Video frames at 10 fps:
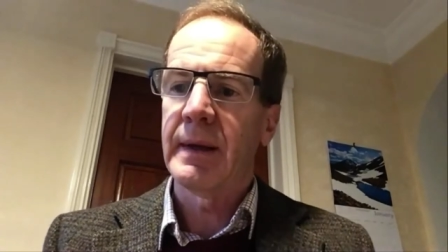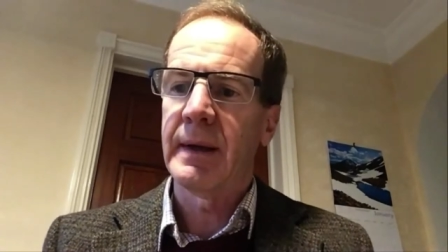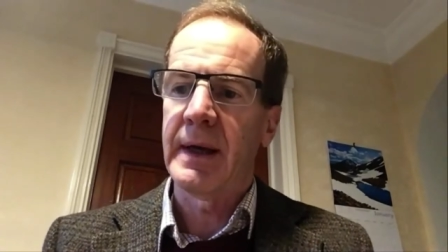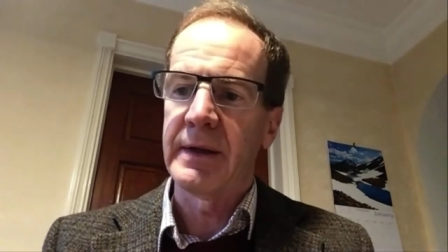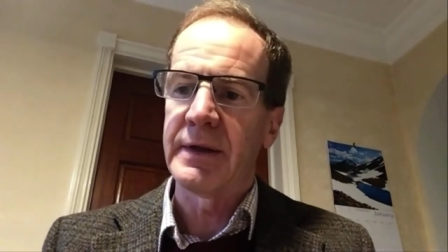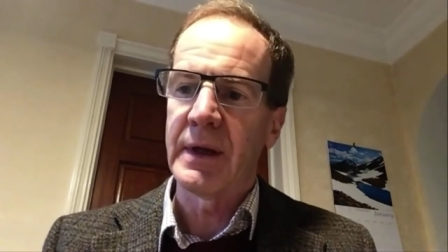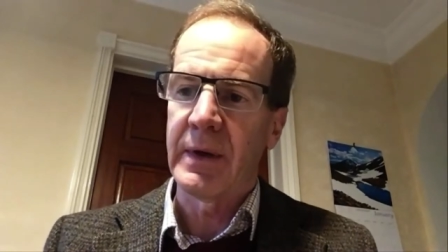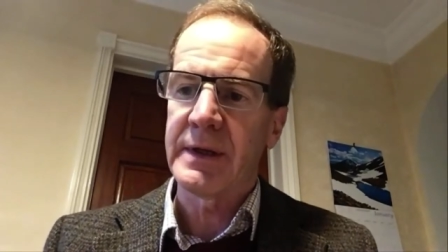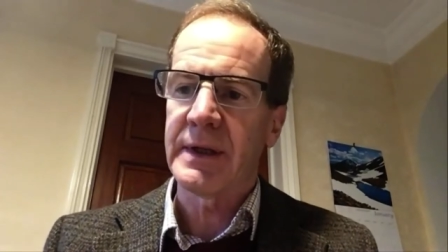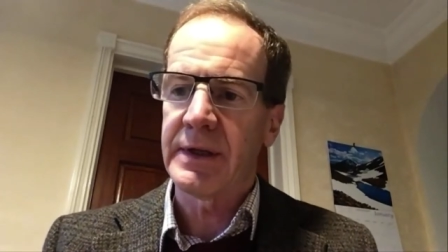and there's no
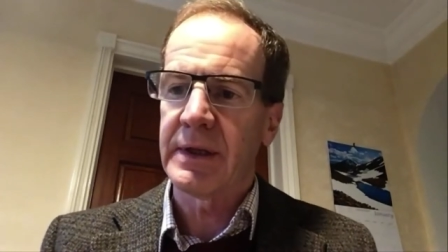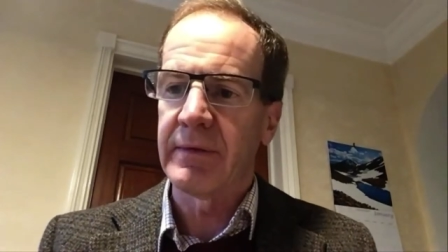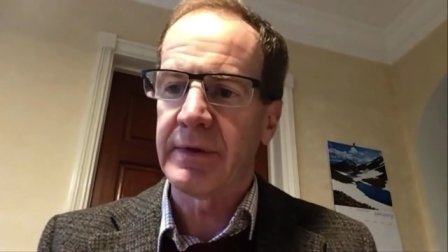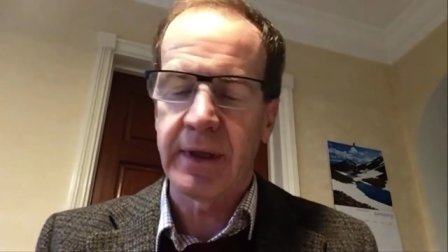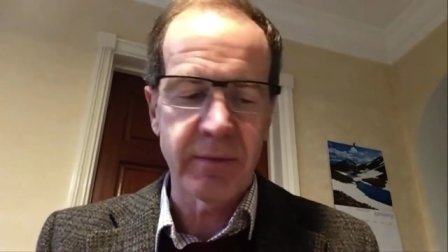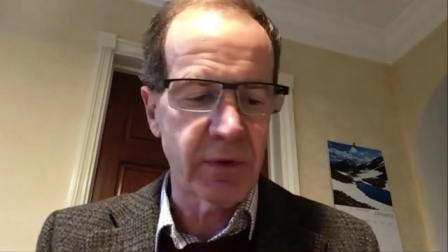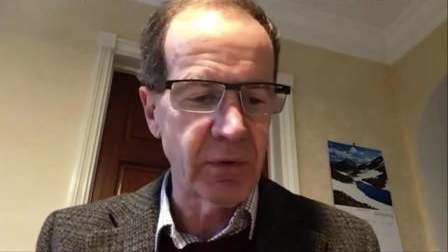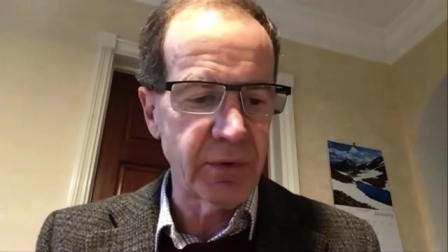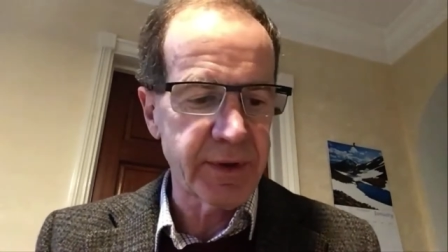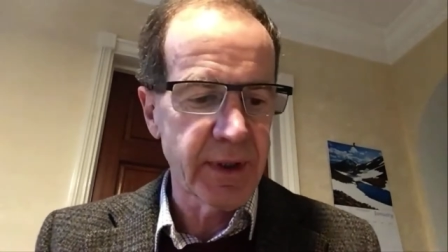extension of time
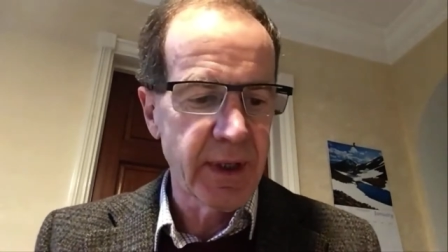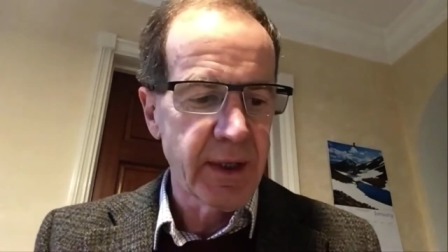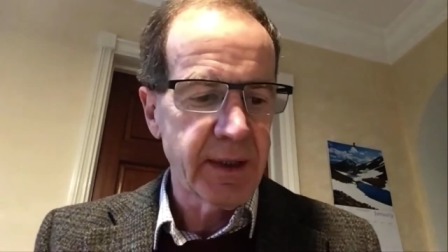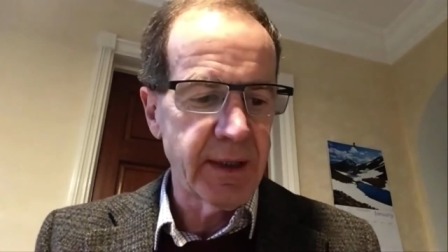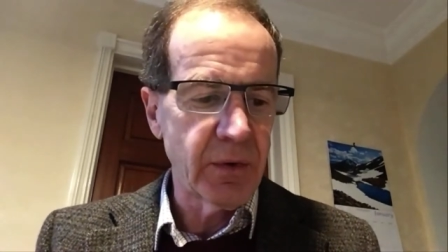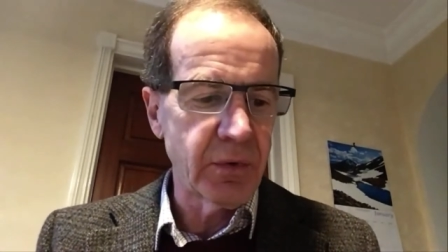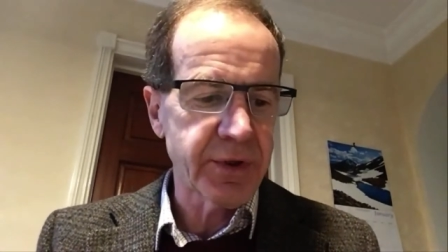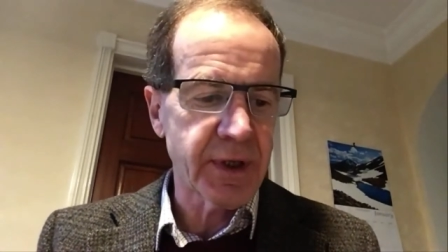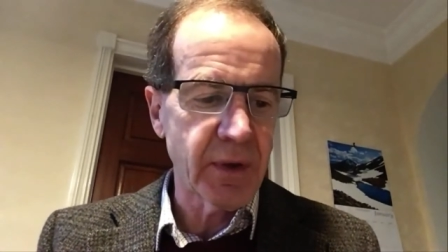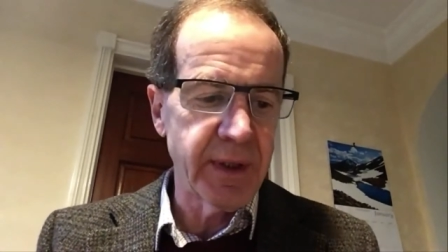clause, then
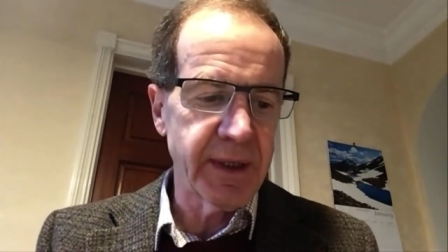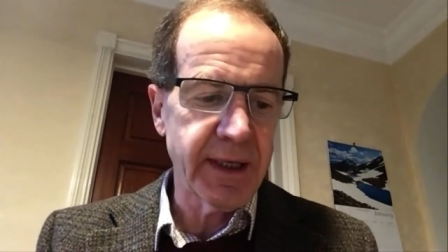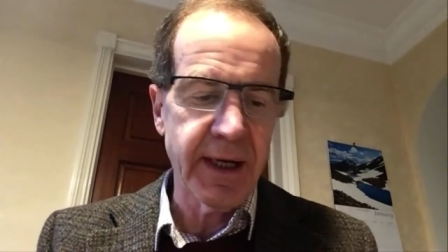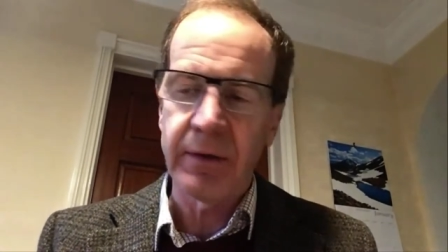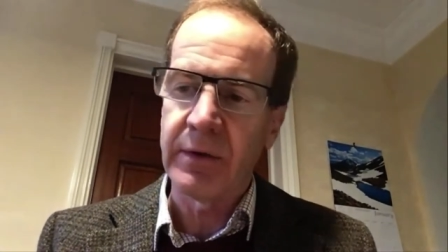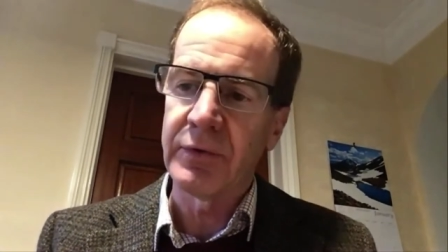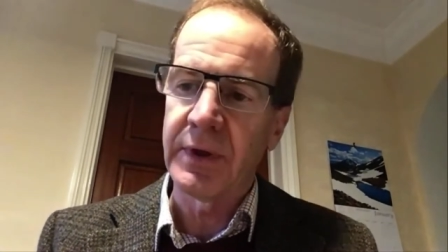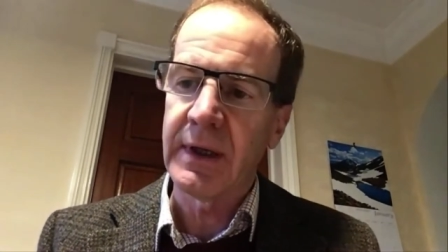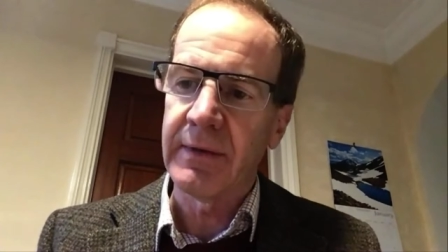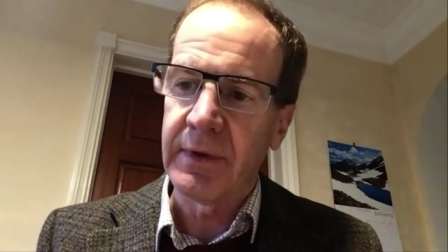also he cannot
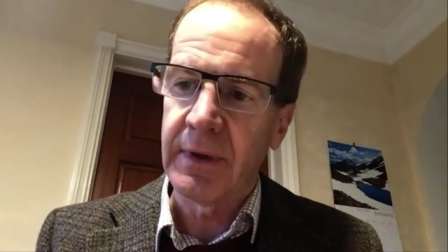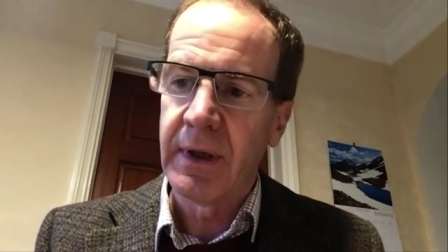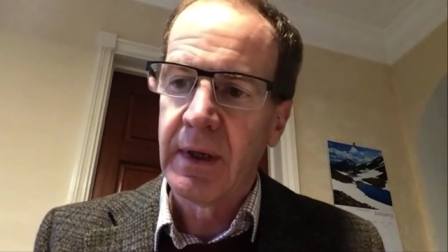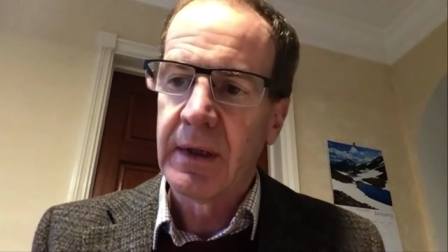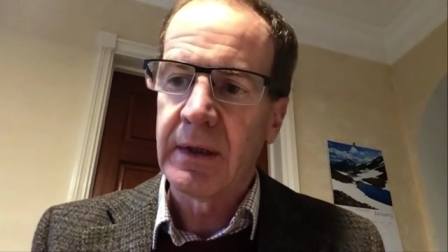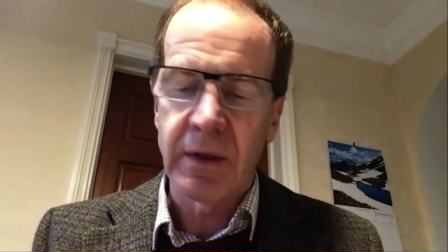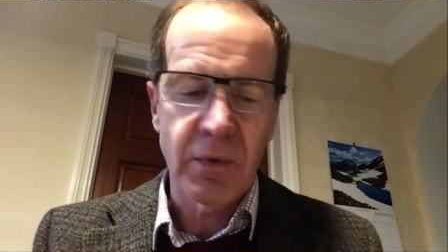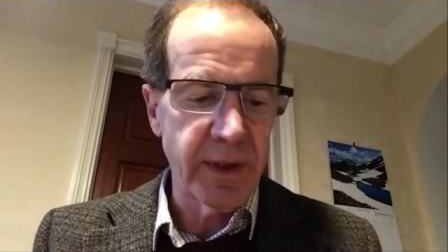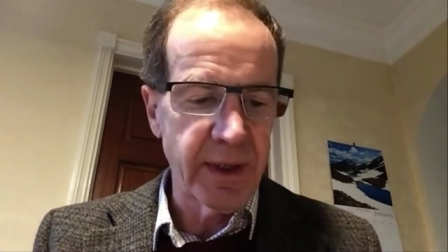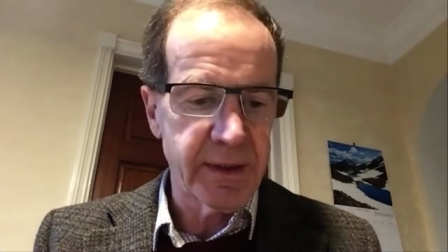recover
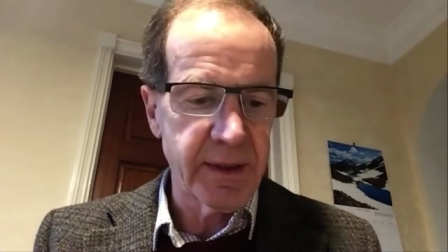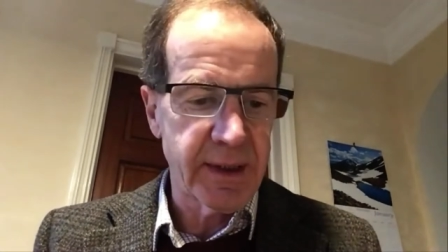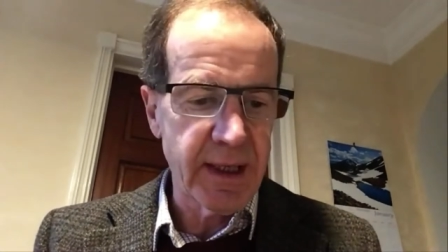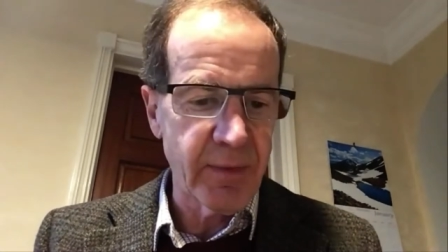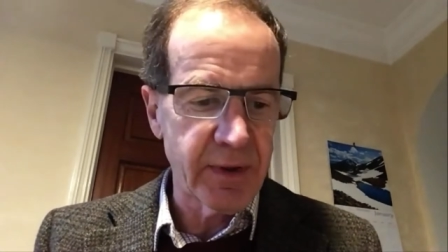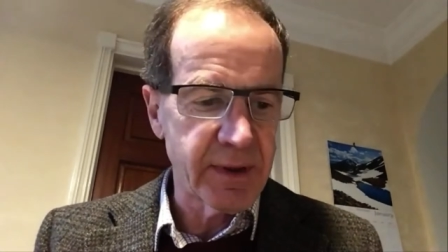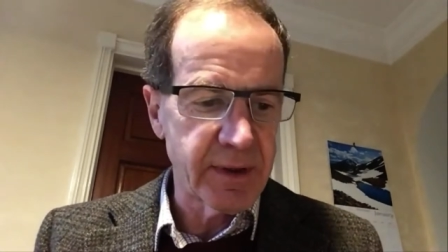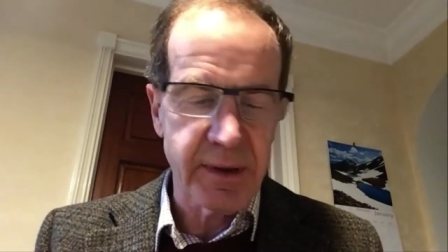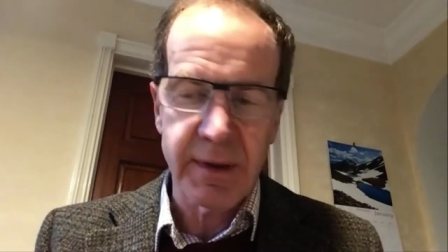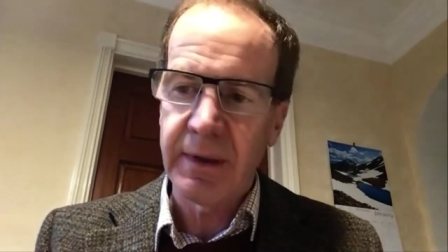liquidated
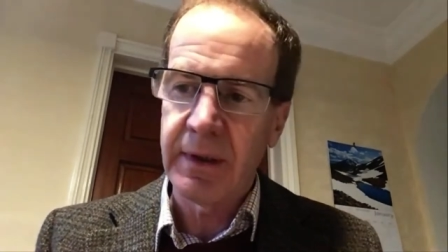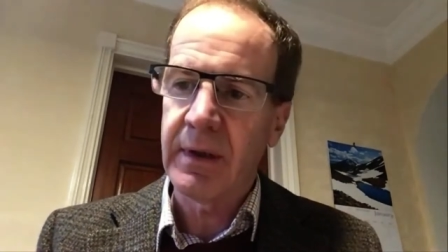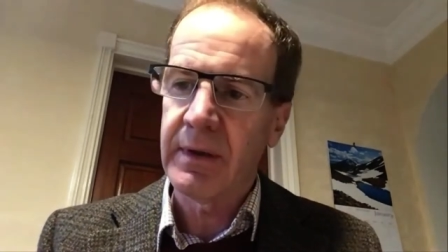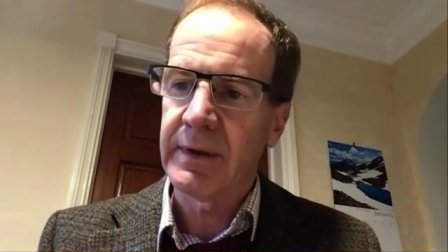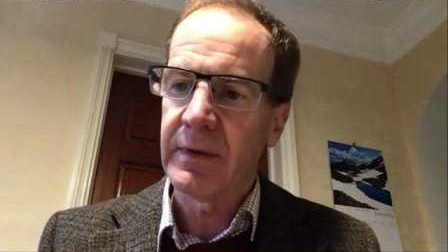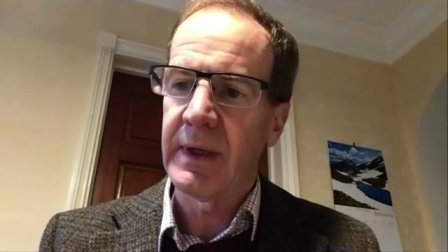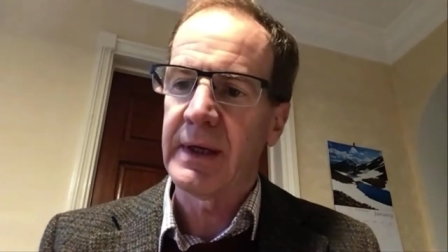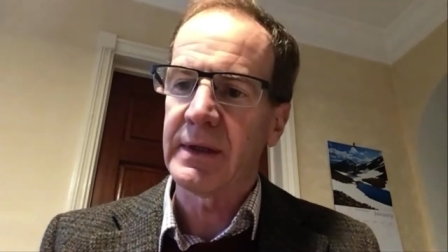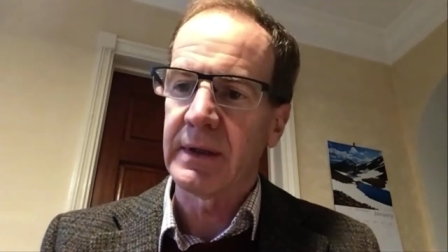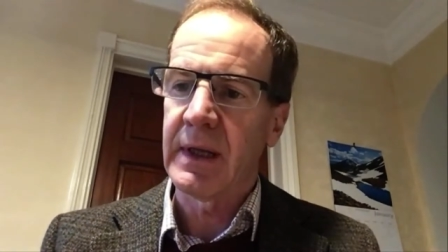damages. He can't do
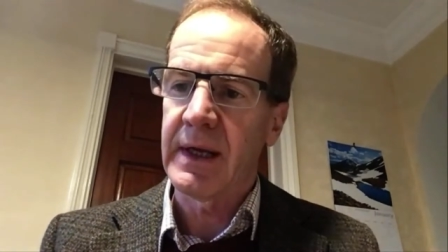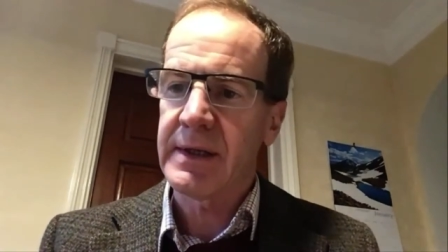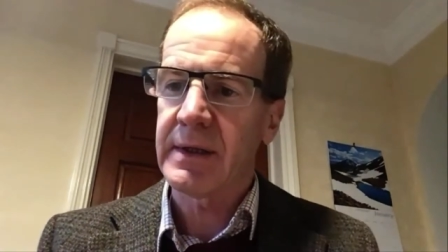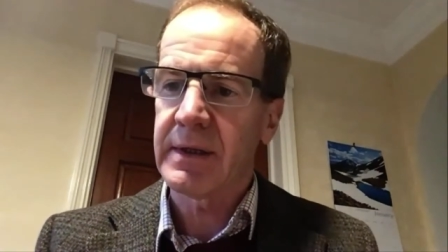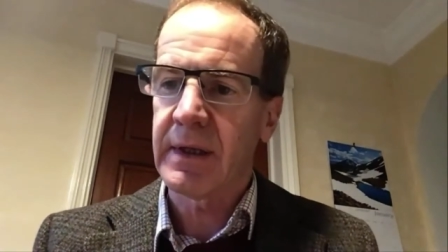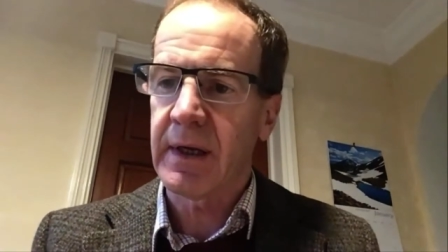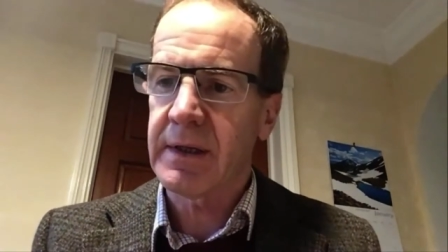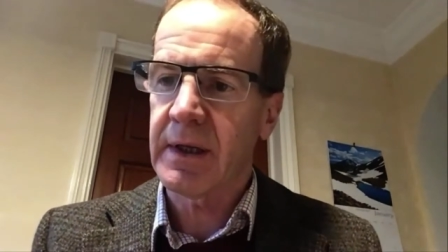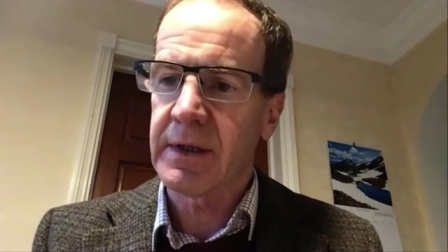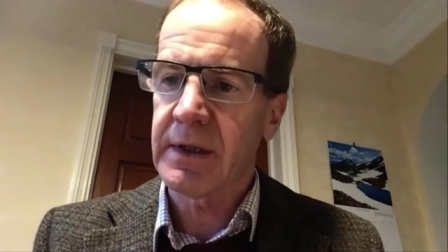that unless there's an
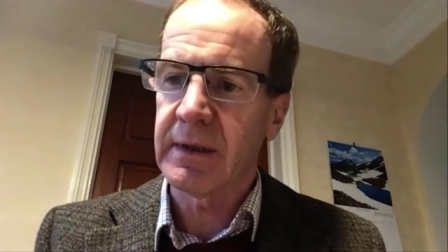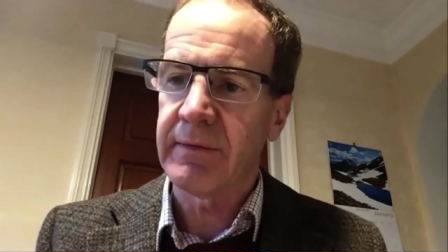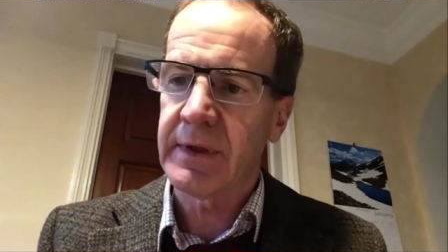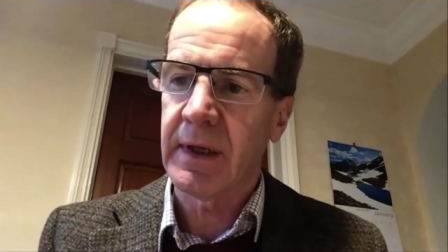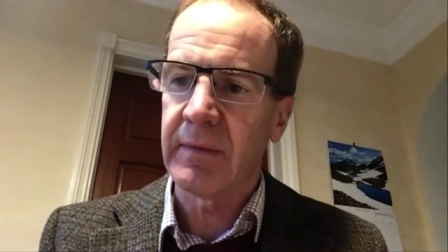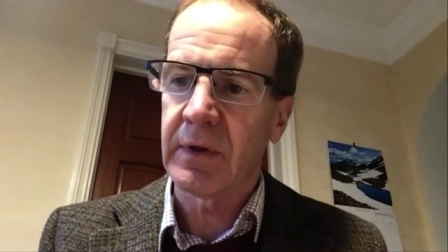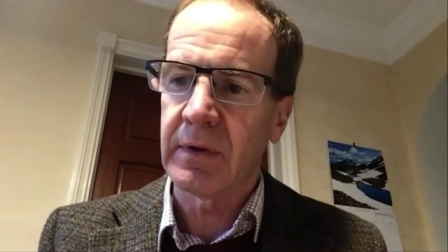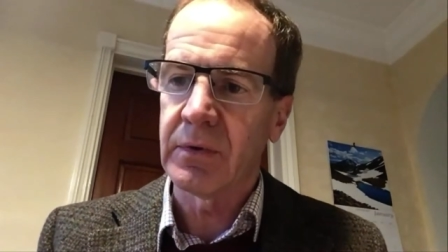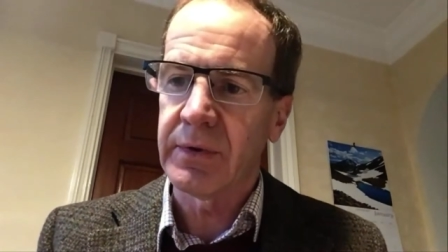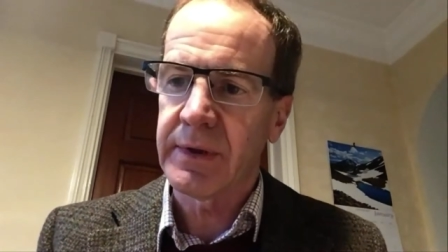extension of time
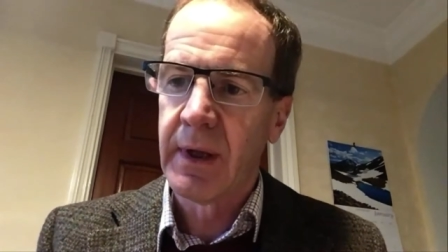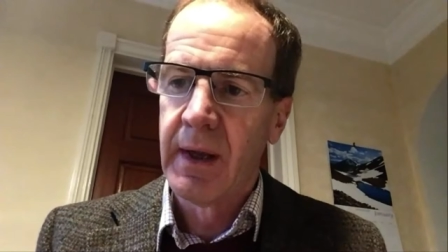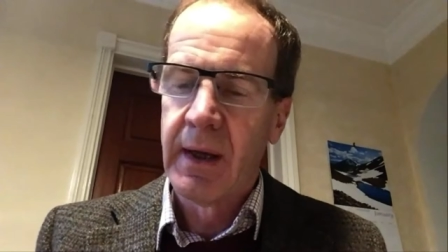clause.